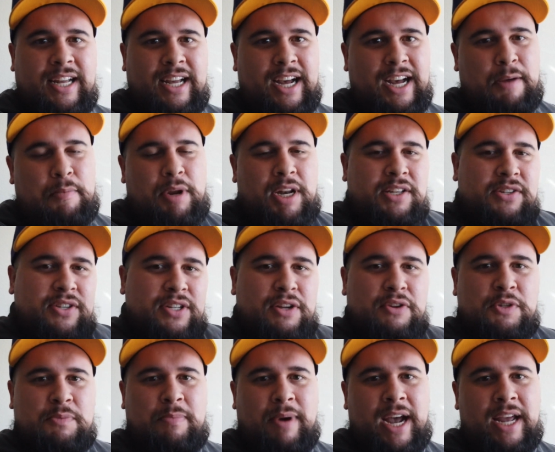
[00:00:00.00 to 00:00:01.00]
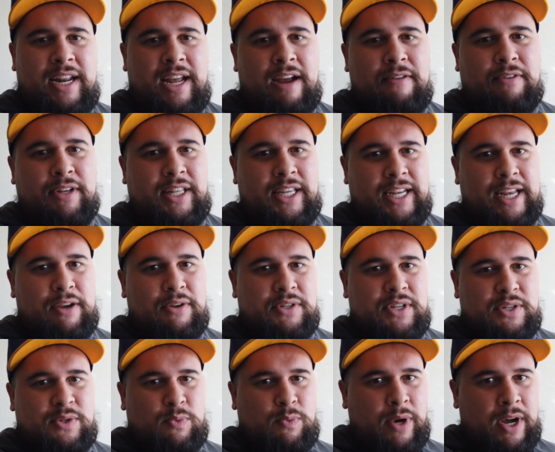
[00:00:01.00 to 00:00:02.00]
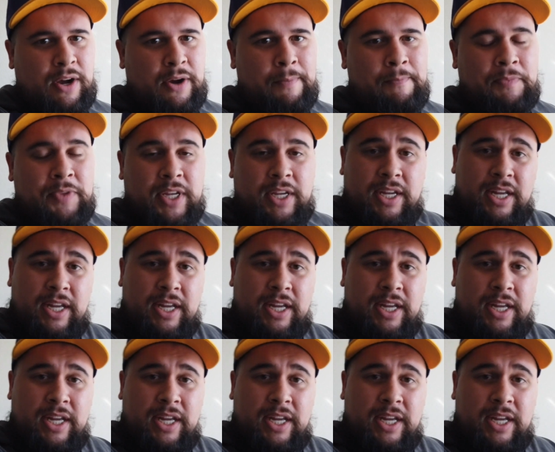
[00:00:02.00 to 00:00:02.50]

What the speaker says: and it's close by to everything else as well.